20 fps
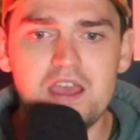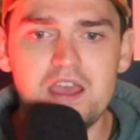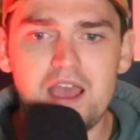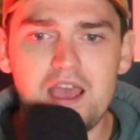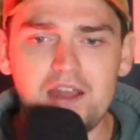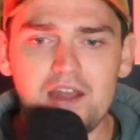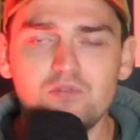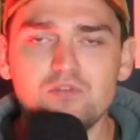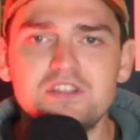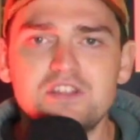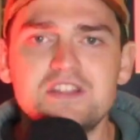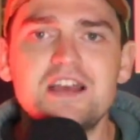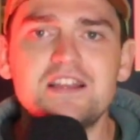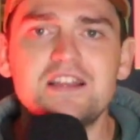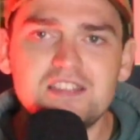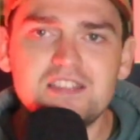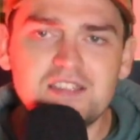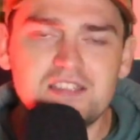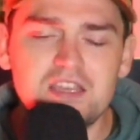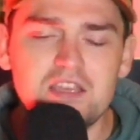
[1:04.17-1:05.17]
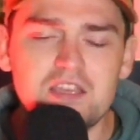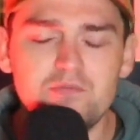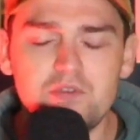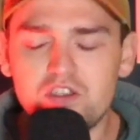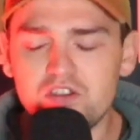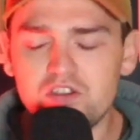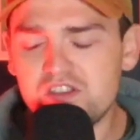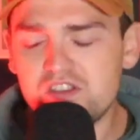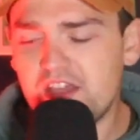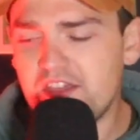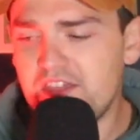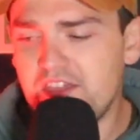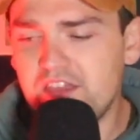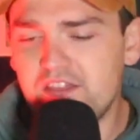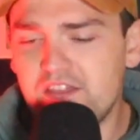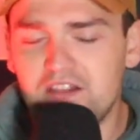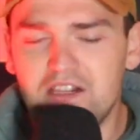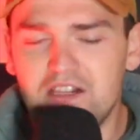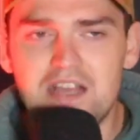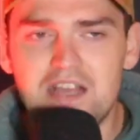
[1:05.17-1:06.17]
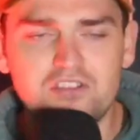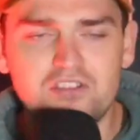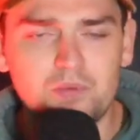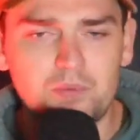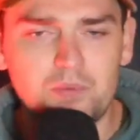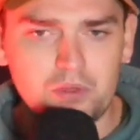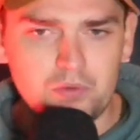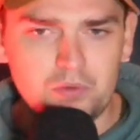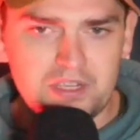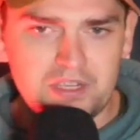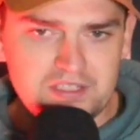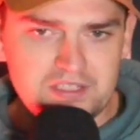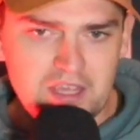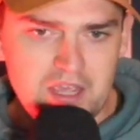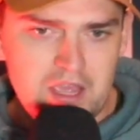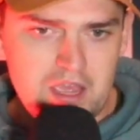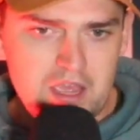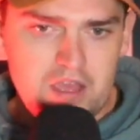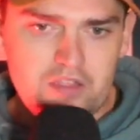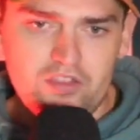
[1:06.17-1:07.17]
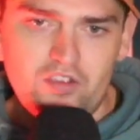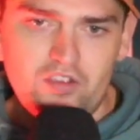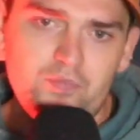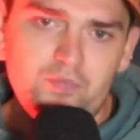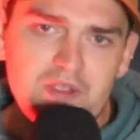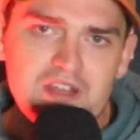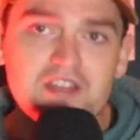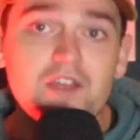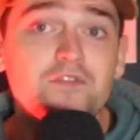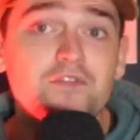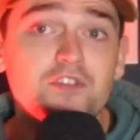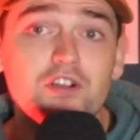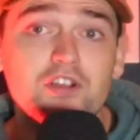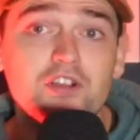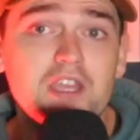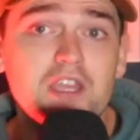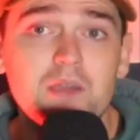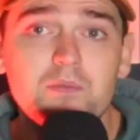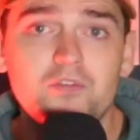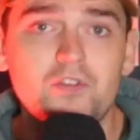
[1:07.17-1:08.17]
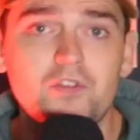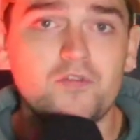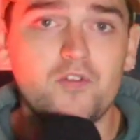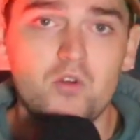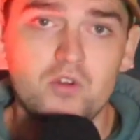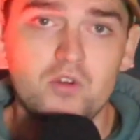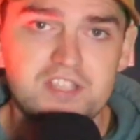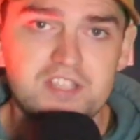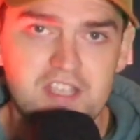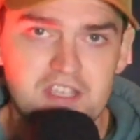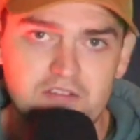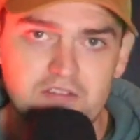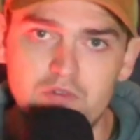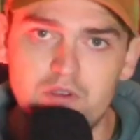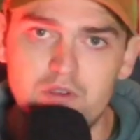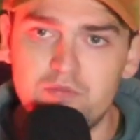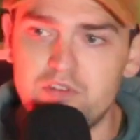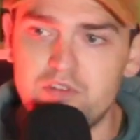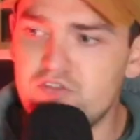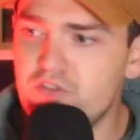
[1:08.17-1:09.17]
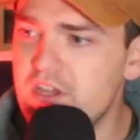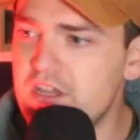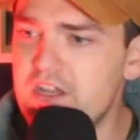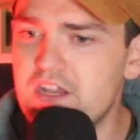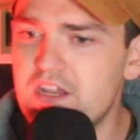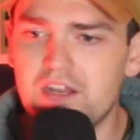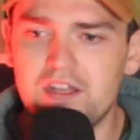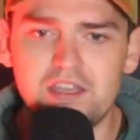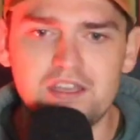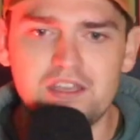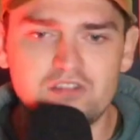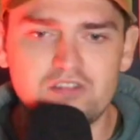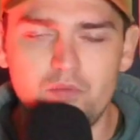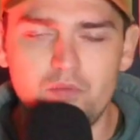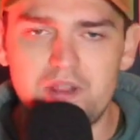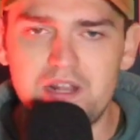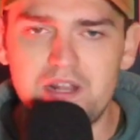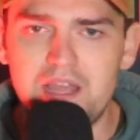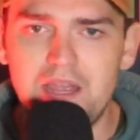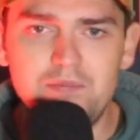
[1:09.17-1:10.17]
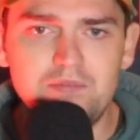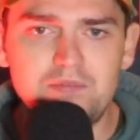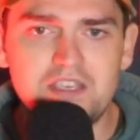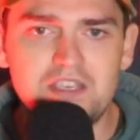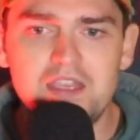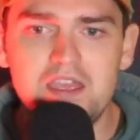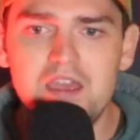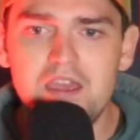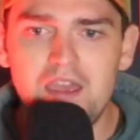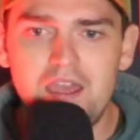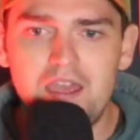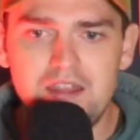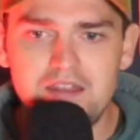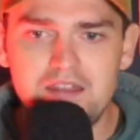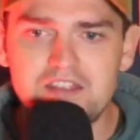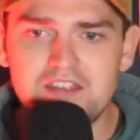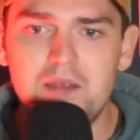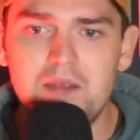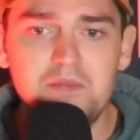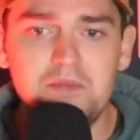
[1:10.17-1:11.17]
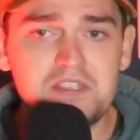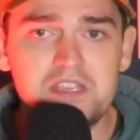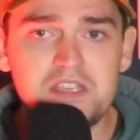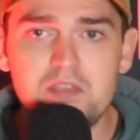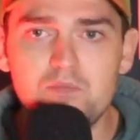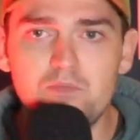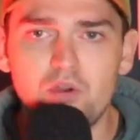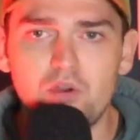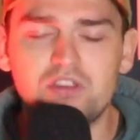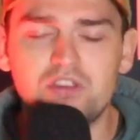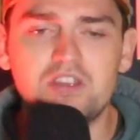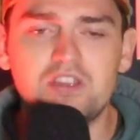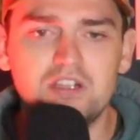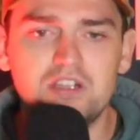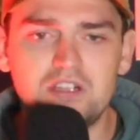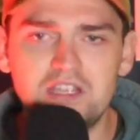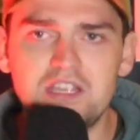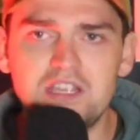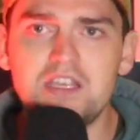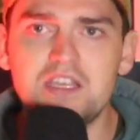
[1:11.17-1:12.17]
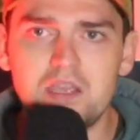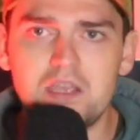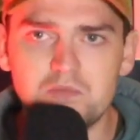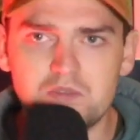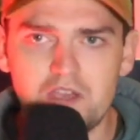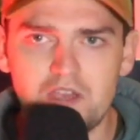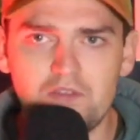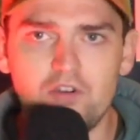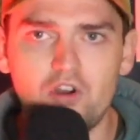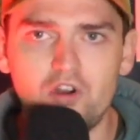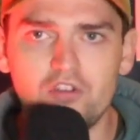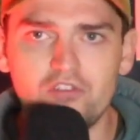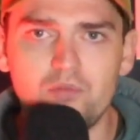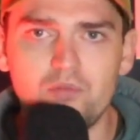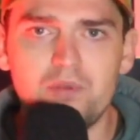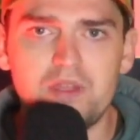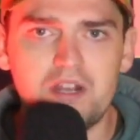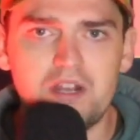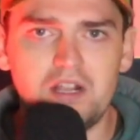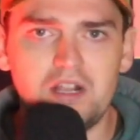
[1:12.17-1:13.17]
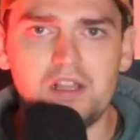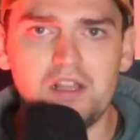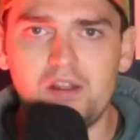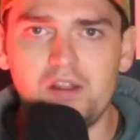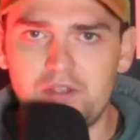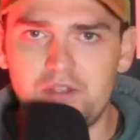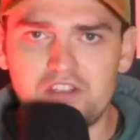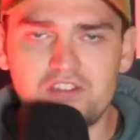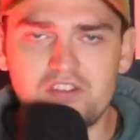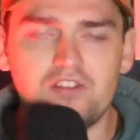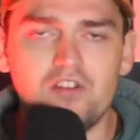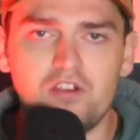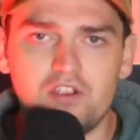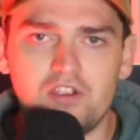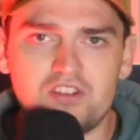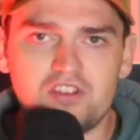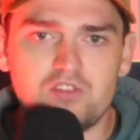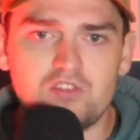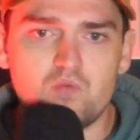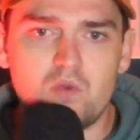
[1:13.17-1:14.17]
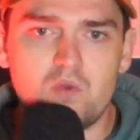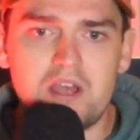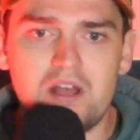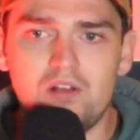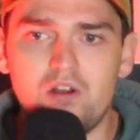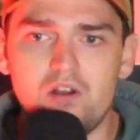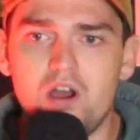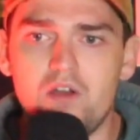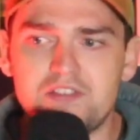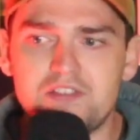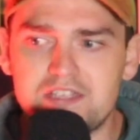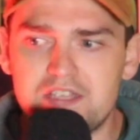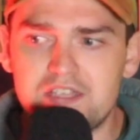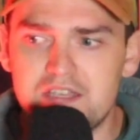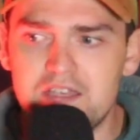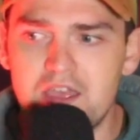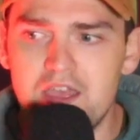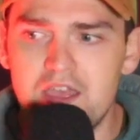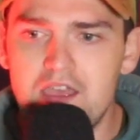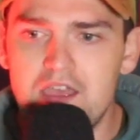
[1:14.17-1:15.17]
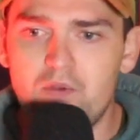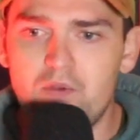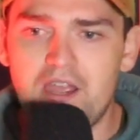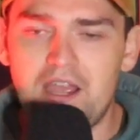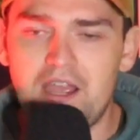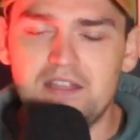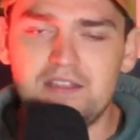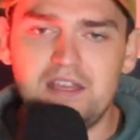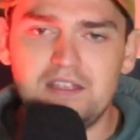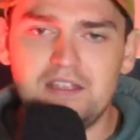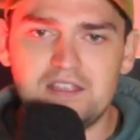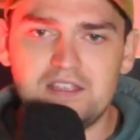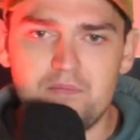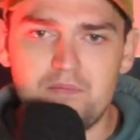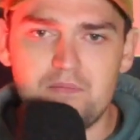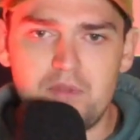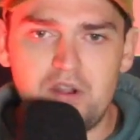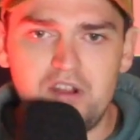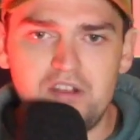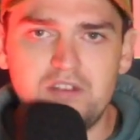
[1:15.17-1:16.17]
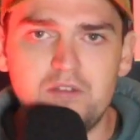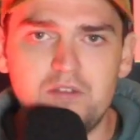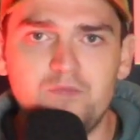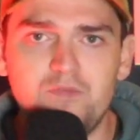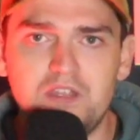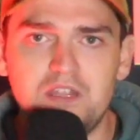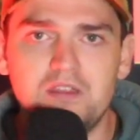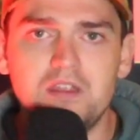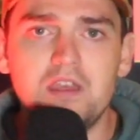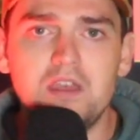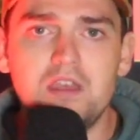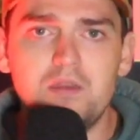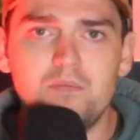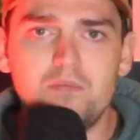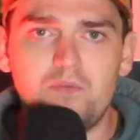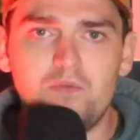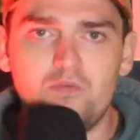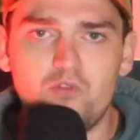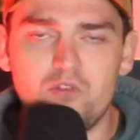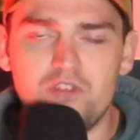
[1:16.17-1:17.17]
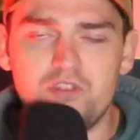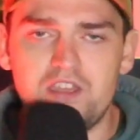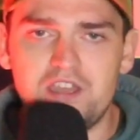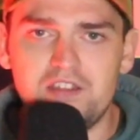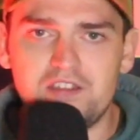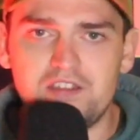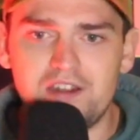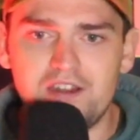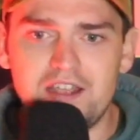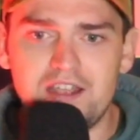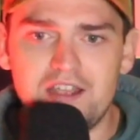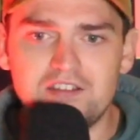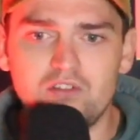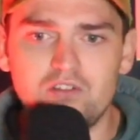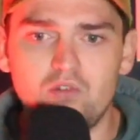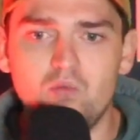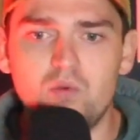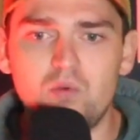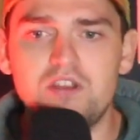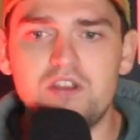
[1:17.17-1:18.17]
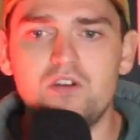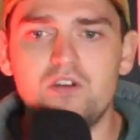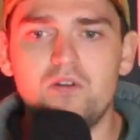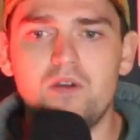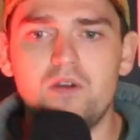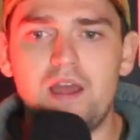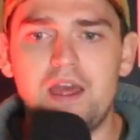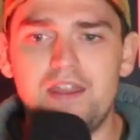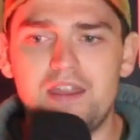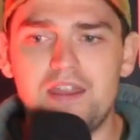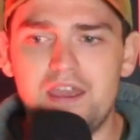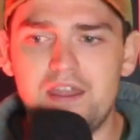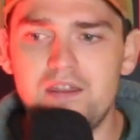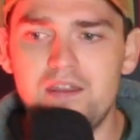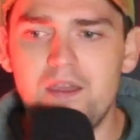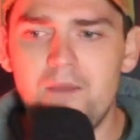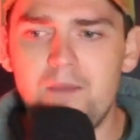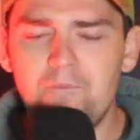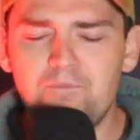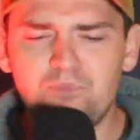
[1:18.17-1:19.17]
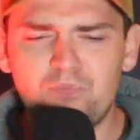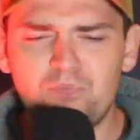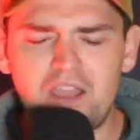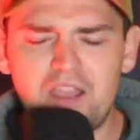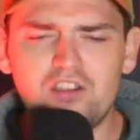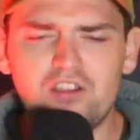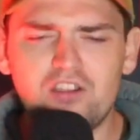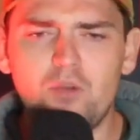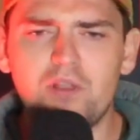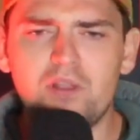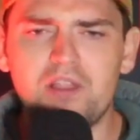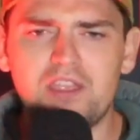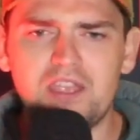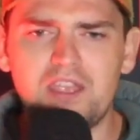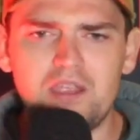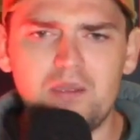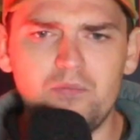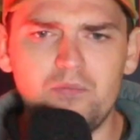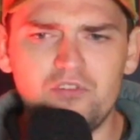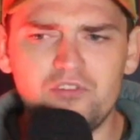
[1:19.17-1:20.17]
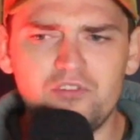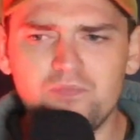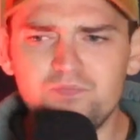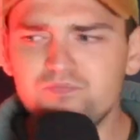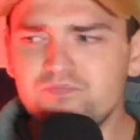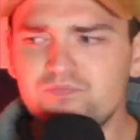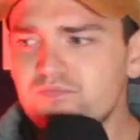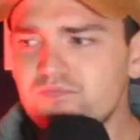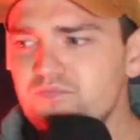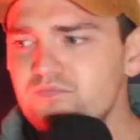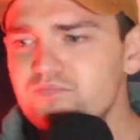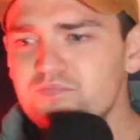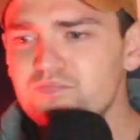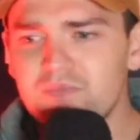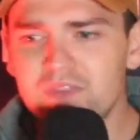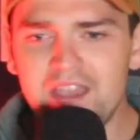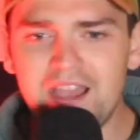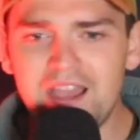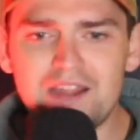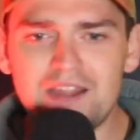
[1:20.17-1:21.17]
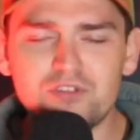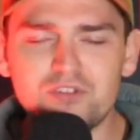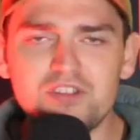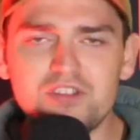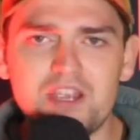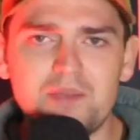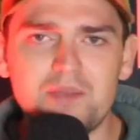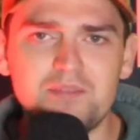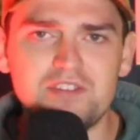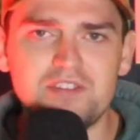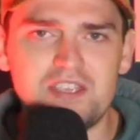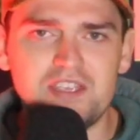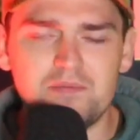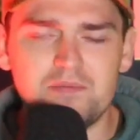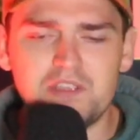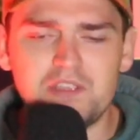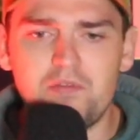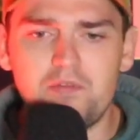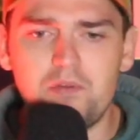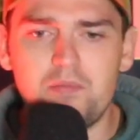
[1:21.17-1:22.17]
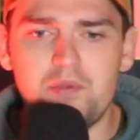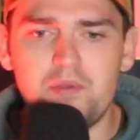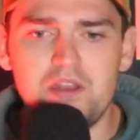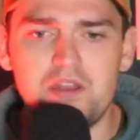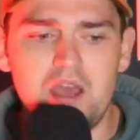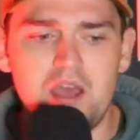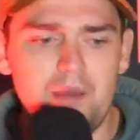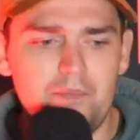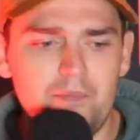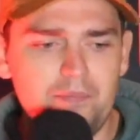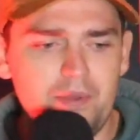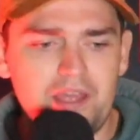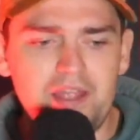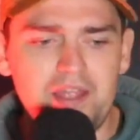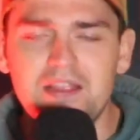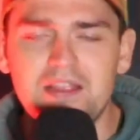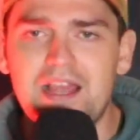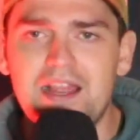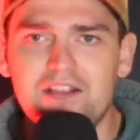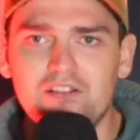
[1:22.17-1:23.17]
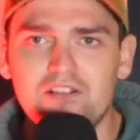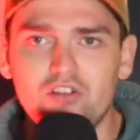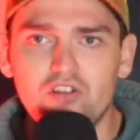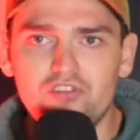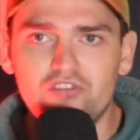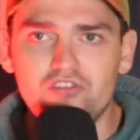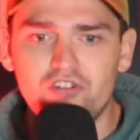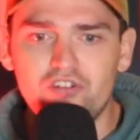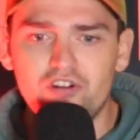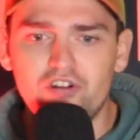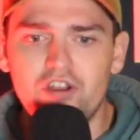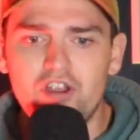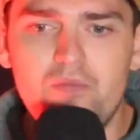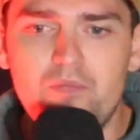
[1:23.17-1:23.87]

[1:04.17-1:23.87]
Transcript: And it was nice to see, because I think the last couple of weeks there have been difficult games, of course, against Real Madrid and against R B Leipzig in the Champions League, but the league games have also been a little bit sluggish as well. Obviously, we had that Saint Mirren defeat before the international window, and then a couple of games after the Champions League games have been a bit lackluster.